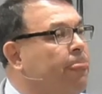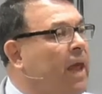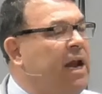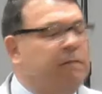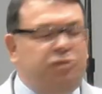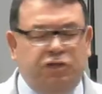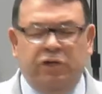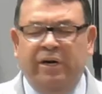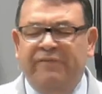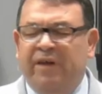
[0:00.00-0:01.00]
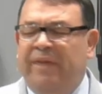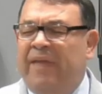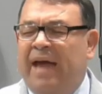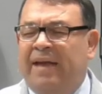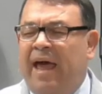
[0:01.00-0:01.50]
And I'm sure even in
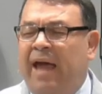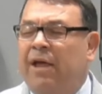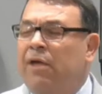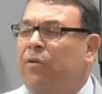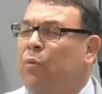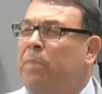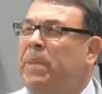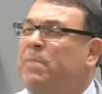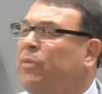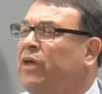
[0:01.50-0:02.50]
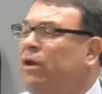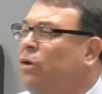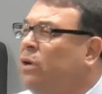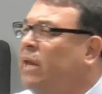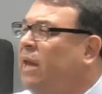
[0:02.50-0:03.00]
that day, there were people that
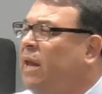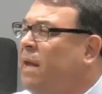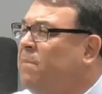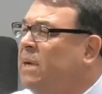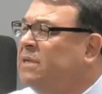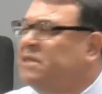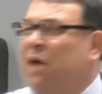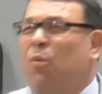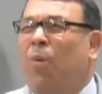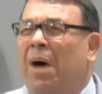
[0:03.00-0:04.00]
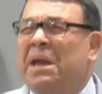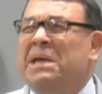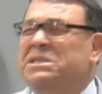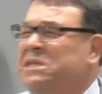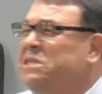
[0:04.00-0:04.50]
looked at him saying, what
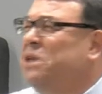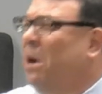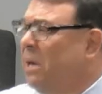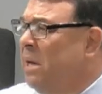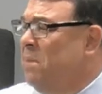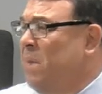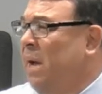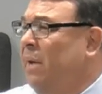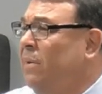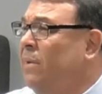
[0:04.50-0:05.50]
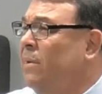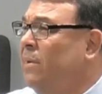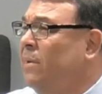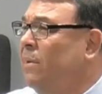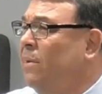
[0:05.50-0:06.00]
is he talking about?
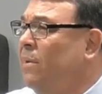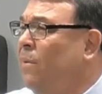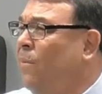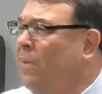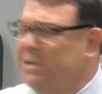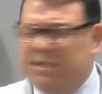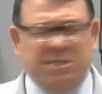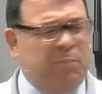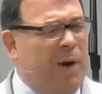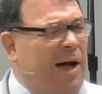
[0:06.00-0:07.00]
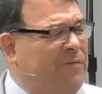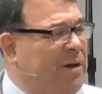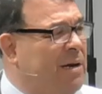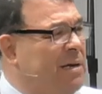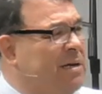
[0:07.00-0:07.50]
What is this prophet
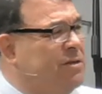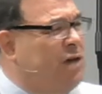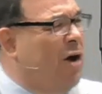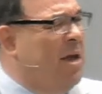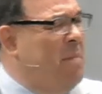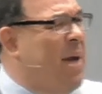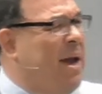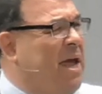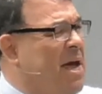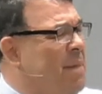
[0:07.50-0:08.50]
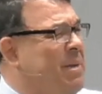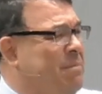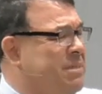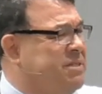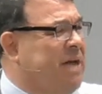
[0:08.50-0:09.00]
talking about a coming
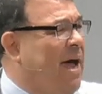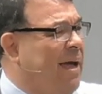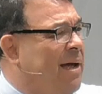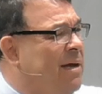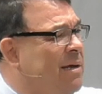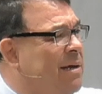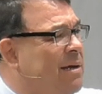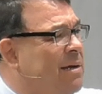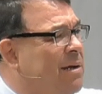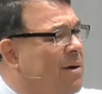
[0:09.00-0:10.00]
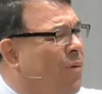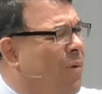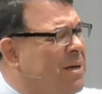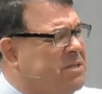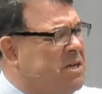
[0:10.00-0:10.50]
Messiah?
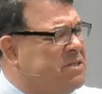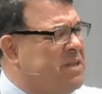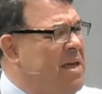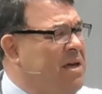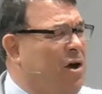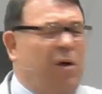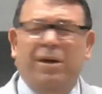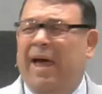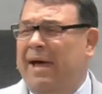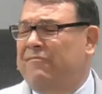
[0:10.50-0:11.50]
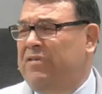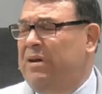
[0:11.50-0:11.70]
What is this thing called heaven?